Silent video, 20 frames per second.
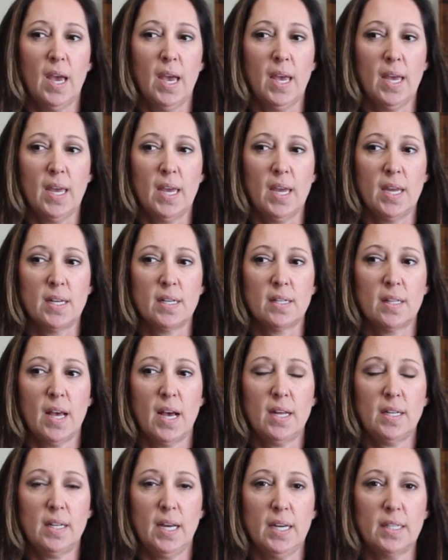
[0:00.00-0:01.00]
And
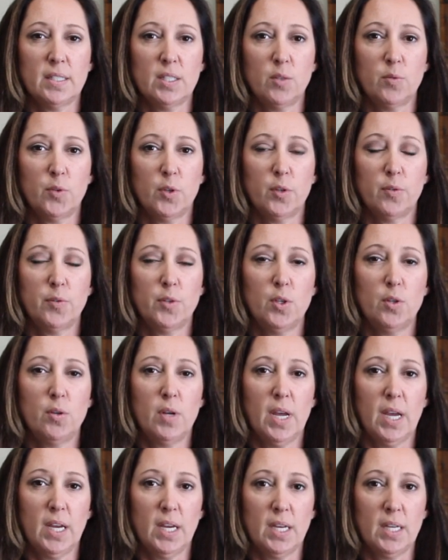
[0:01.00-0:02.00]
that lasted for a few
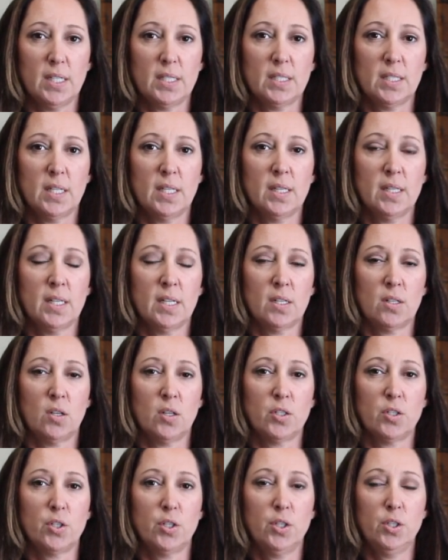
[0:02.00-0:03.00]
days. And then
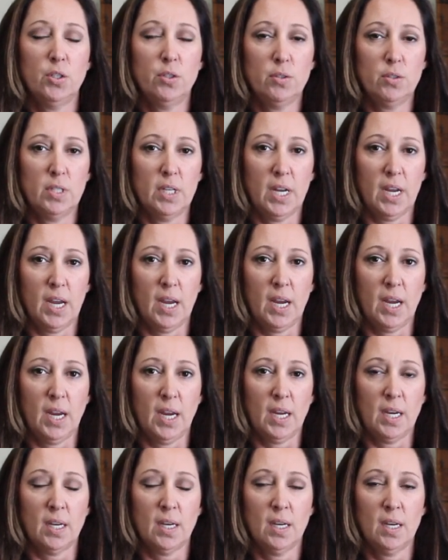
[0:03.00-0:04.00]
on
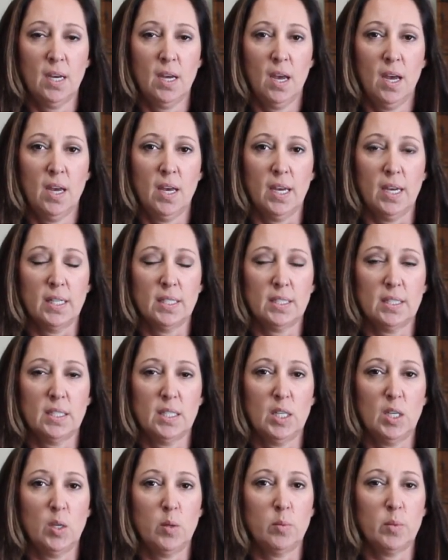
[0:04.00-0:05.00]
Tuesday, it
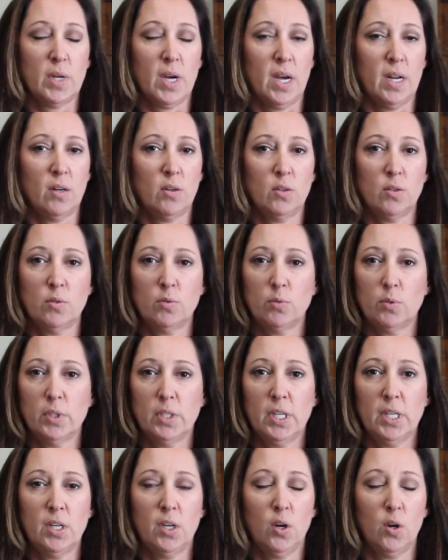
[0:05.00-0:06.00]
seemed, I don't
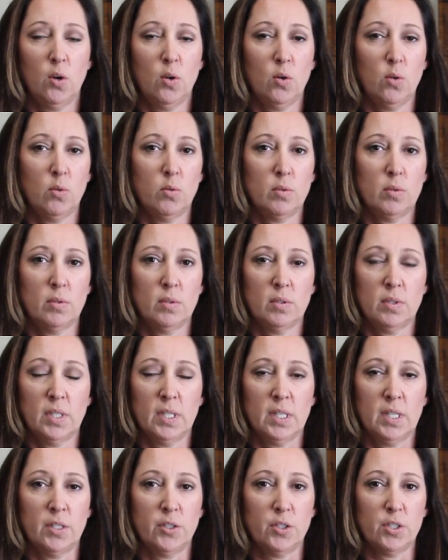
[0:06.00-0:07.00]
really know
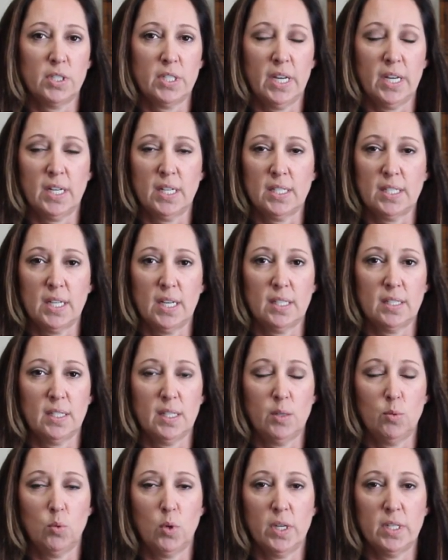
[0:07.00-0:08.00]
and understand
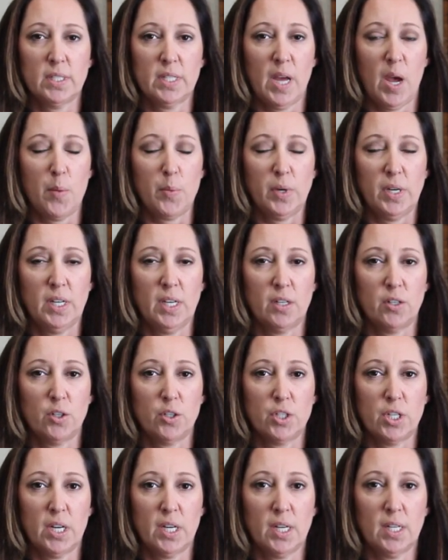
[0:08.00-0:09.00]
exactly what's happening
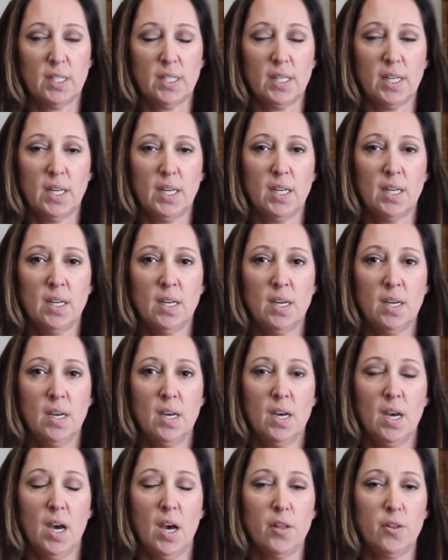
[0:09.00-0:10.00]
energetically,
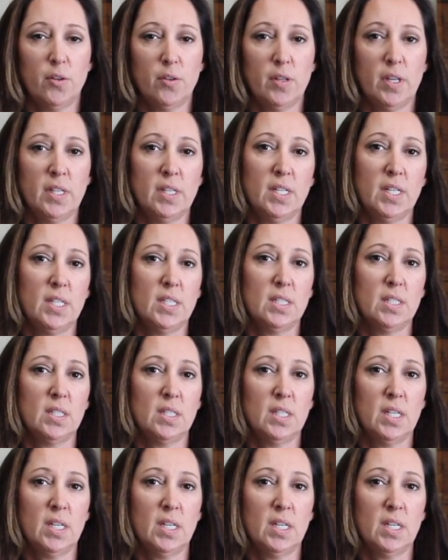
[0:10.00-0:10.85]
other than these